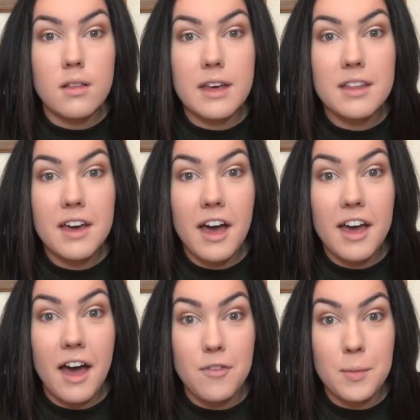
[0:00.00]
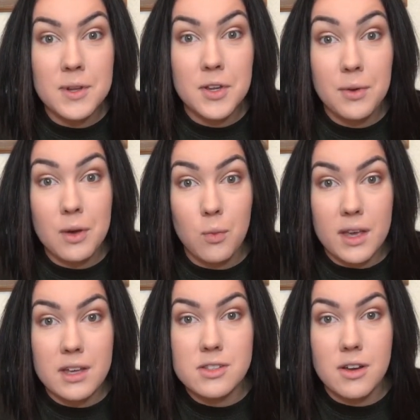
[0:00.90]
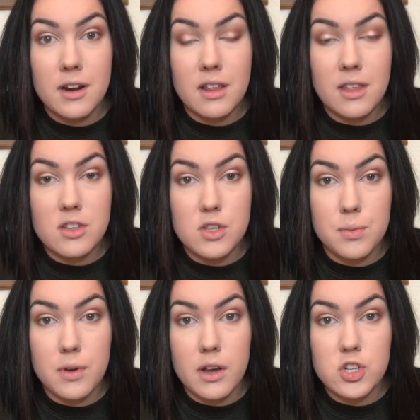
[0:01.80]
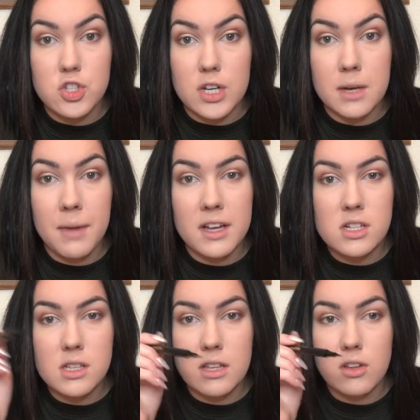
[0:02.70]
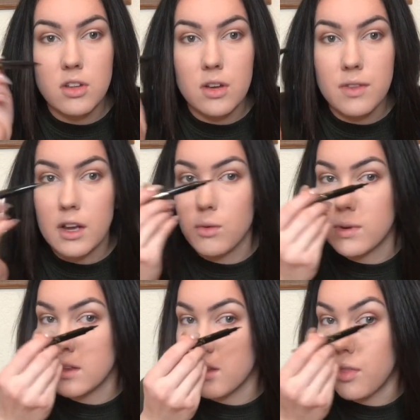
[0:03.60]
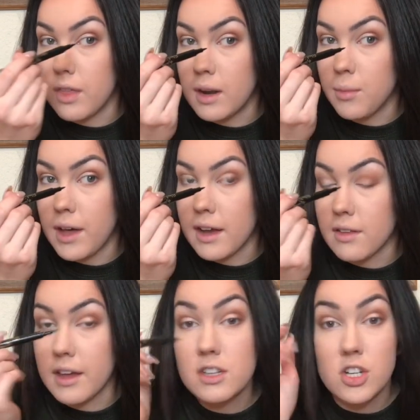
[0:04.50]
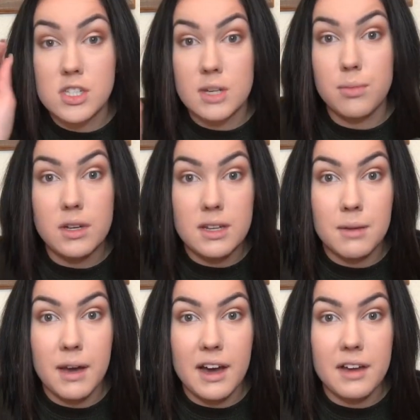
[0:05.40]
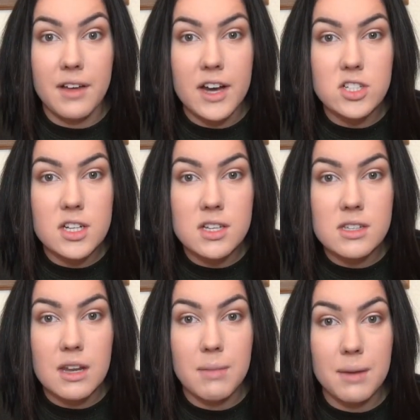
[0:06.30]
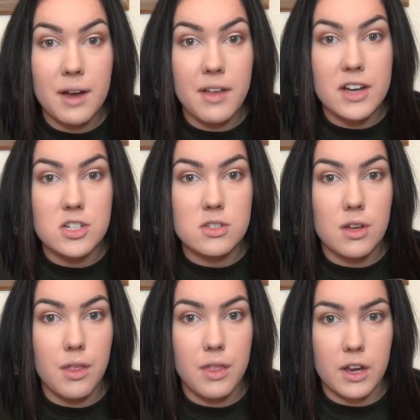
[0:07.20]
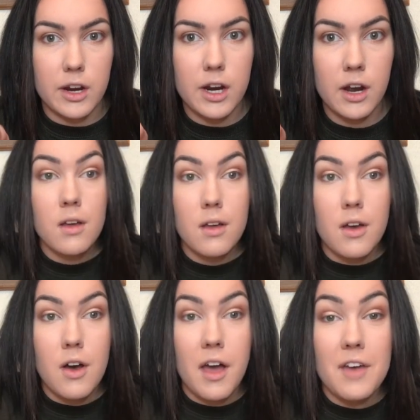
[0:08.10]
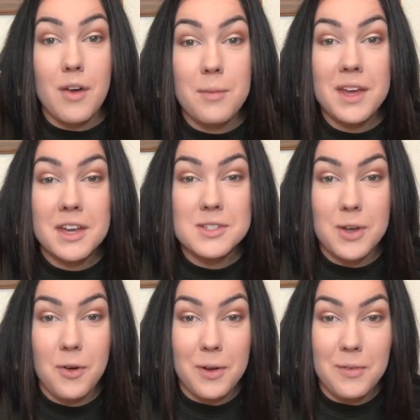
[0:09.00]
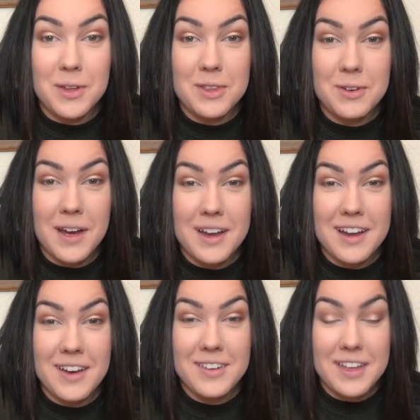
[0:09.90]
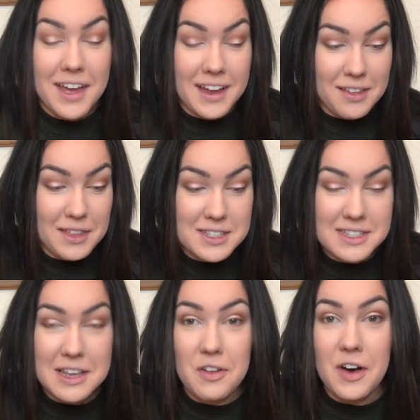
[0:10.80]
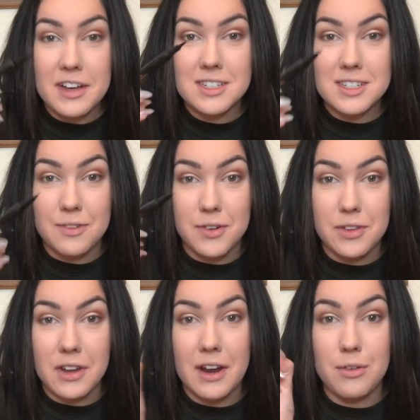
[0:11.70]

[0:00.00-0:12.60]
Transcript: Lately, I haven't been doing wings or anything super extreme. I just like the look of like a really thin black line just to blend in my eyelashes and make my lashes look thicker. Okay, if I'm being so real with you right now, like, this is a lot stiffer than I